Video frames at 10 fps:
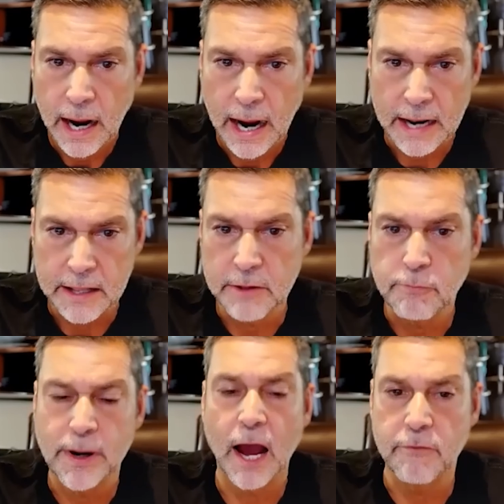and the
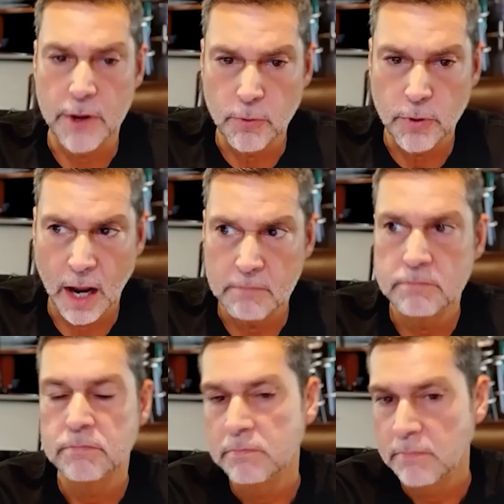recovery will
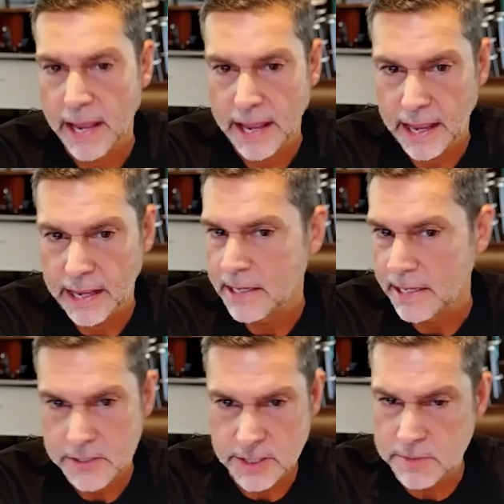come
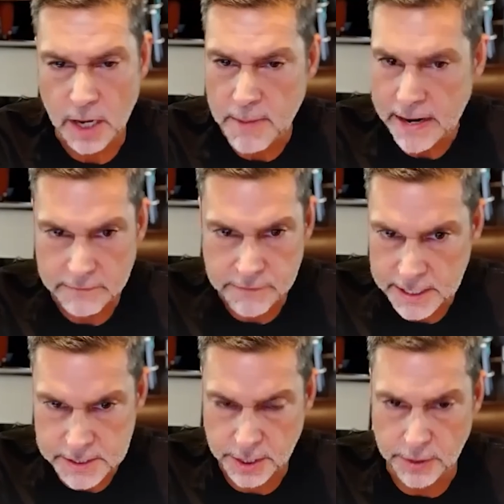sometime end
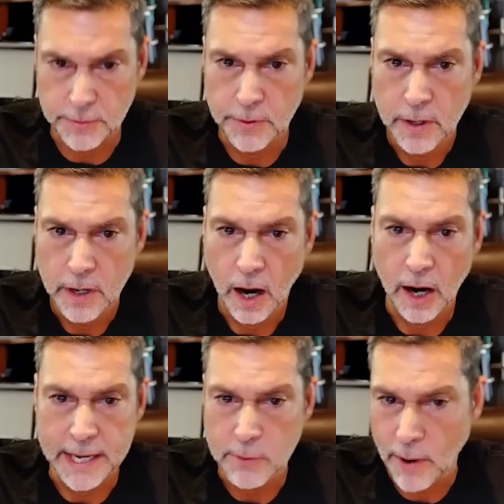of year two,
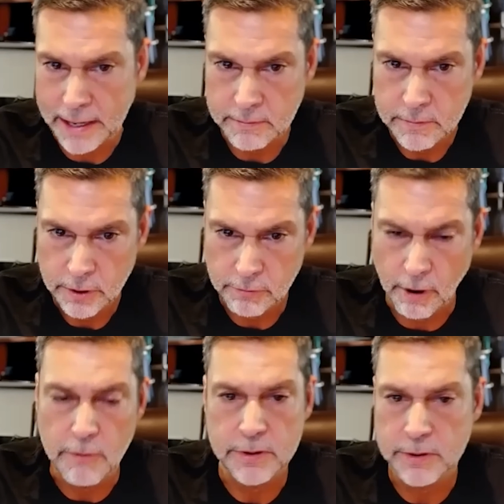i.e.
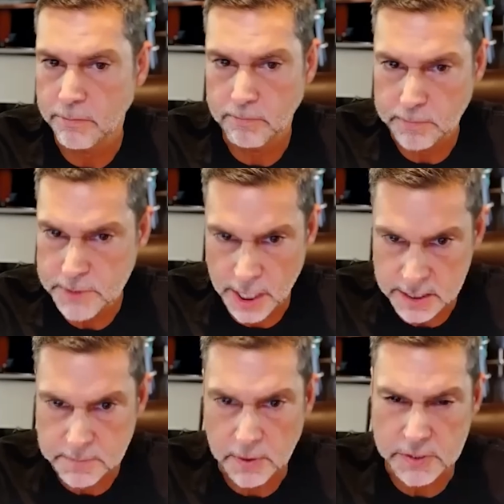when growth
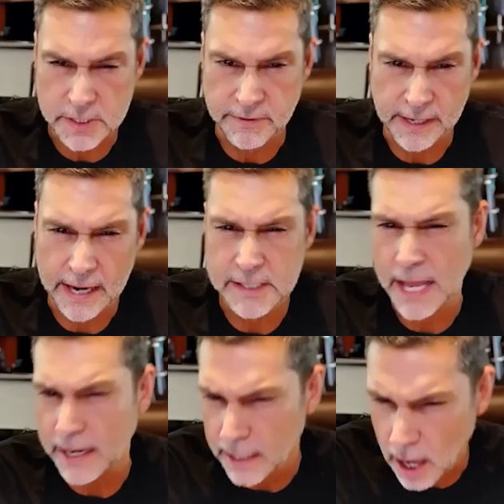turns
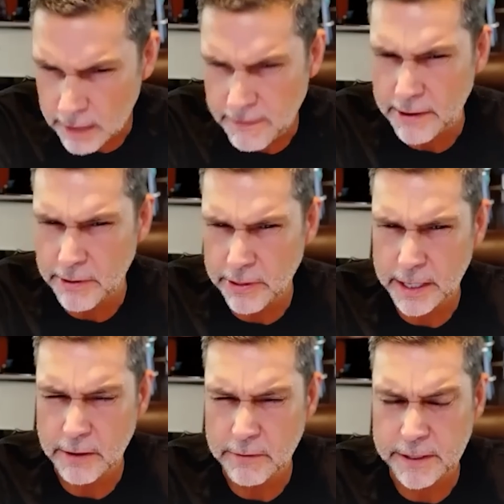positive again. Is that kind of
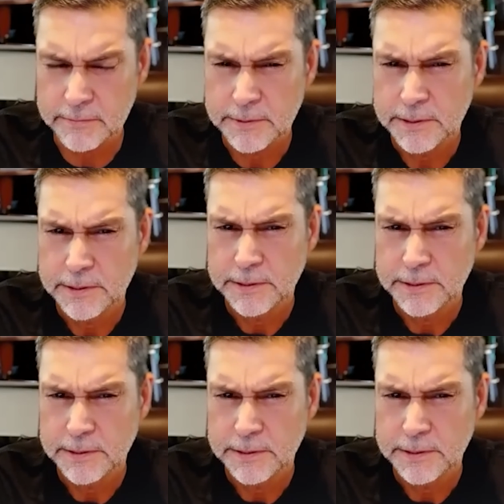how you're thinking of it?